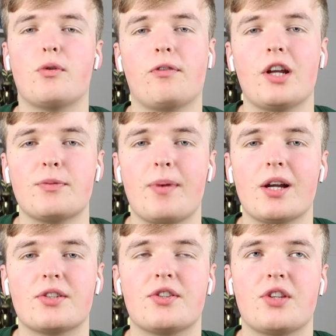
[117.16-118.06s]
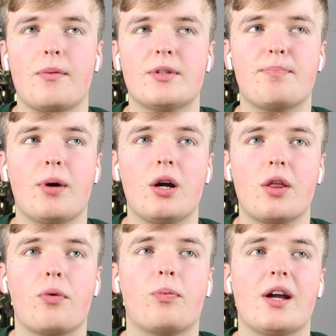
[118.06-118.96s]
we saw flashbacks to Simon's
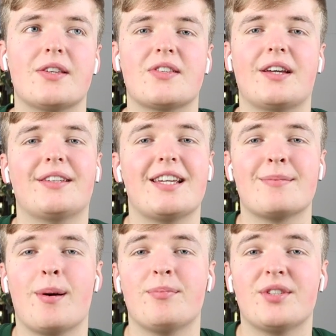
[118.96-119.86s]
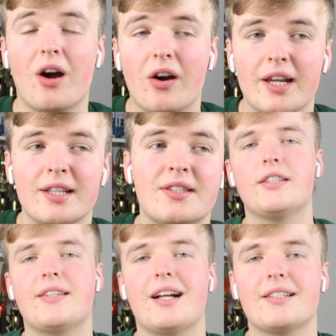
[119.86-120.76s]
birth, where sadly his mum died. His
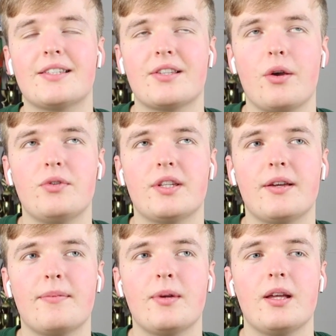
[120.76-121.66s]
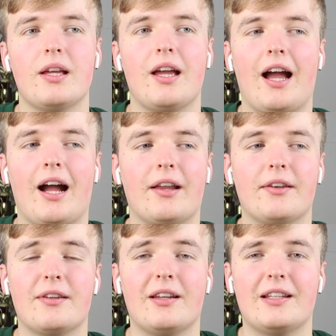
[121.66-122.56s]
dad disowned him and